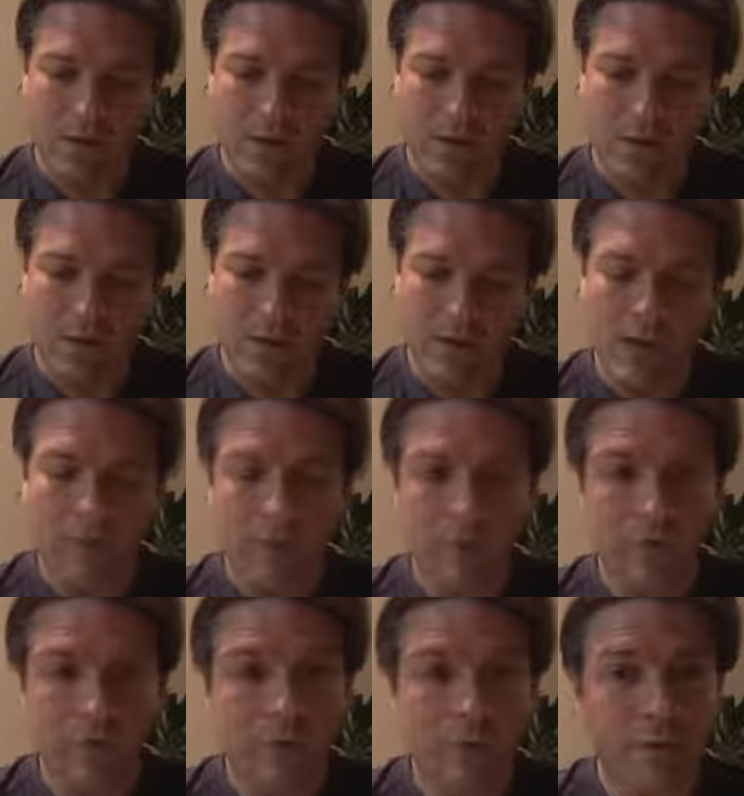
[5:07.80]
and what happens
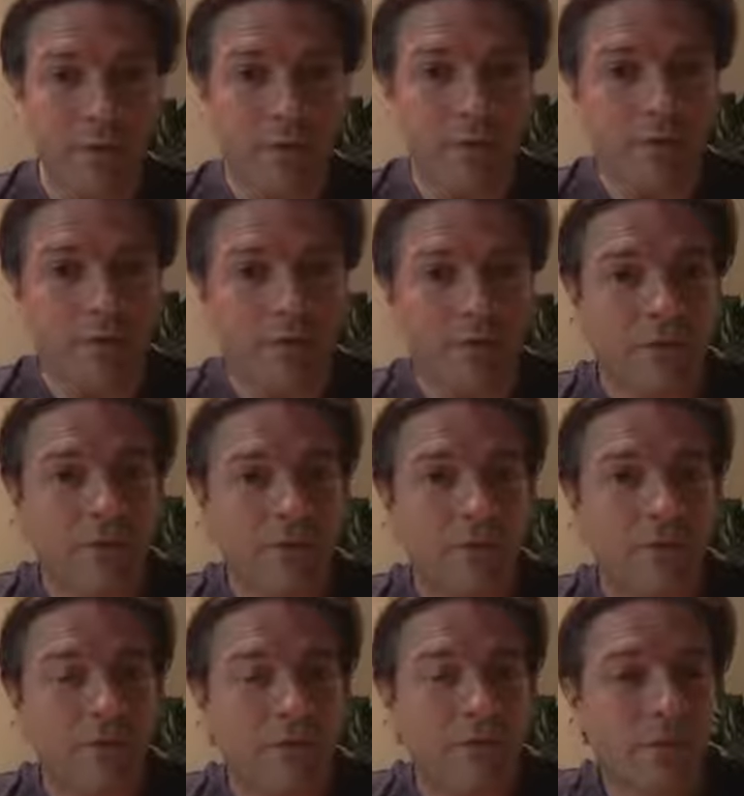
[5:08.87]
when you do that is
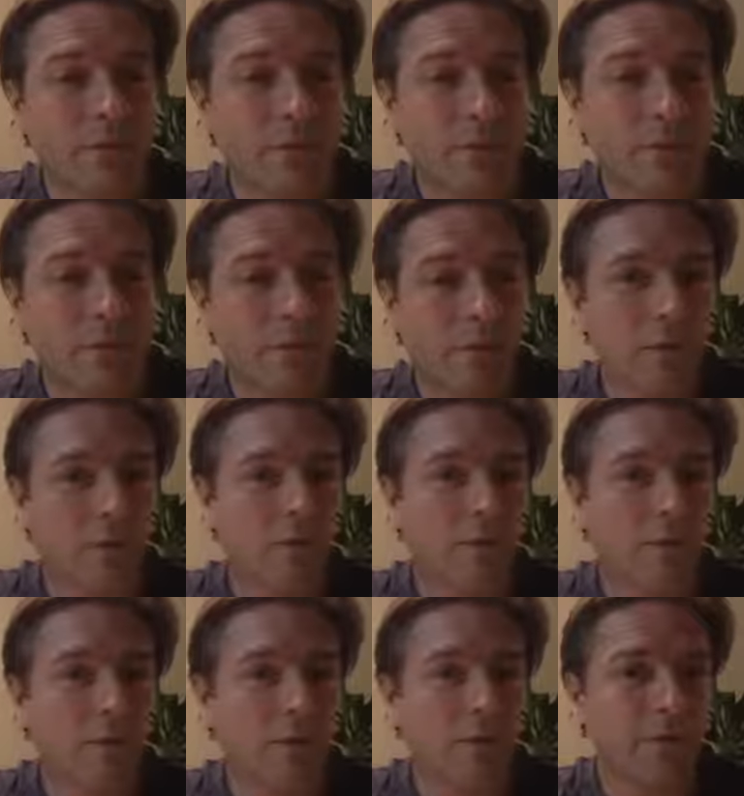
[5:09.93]

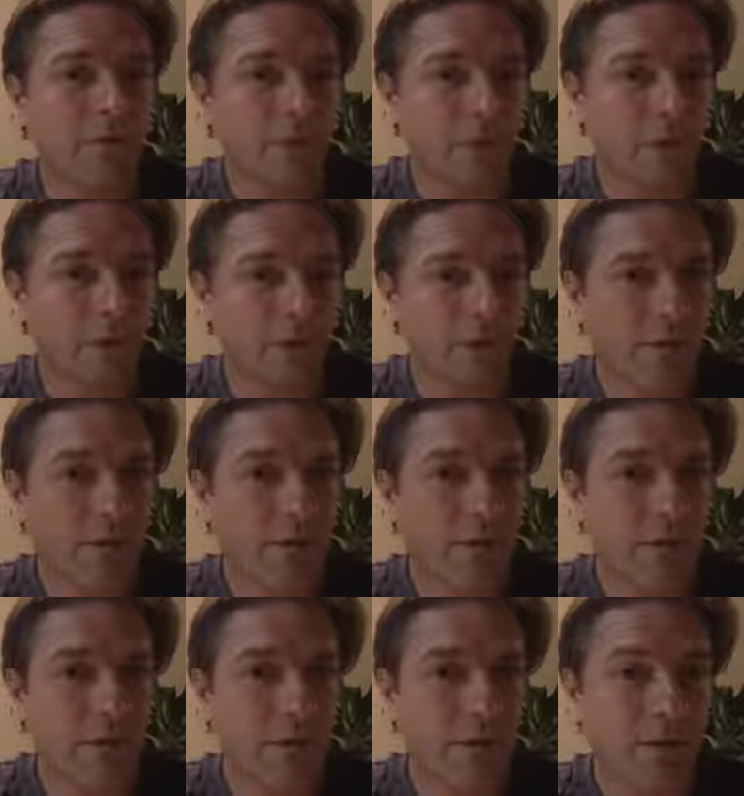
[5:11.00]
the future never
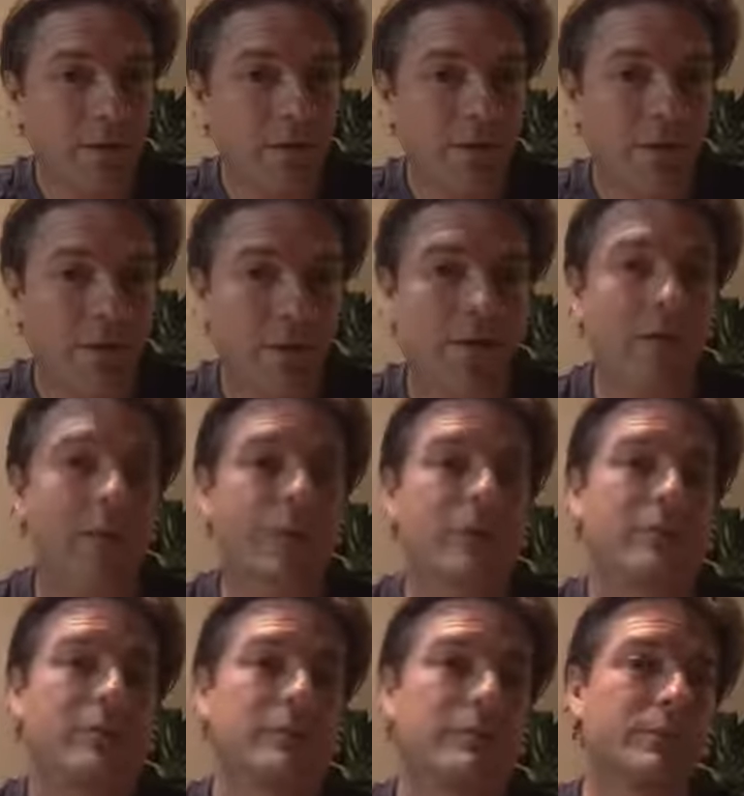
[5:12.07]
actually
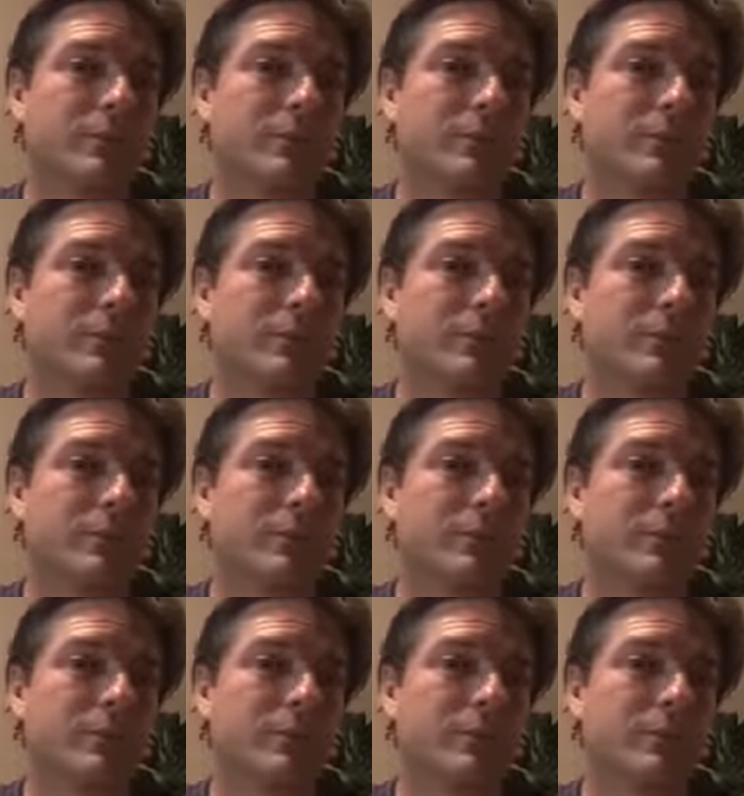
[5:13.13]
arrives.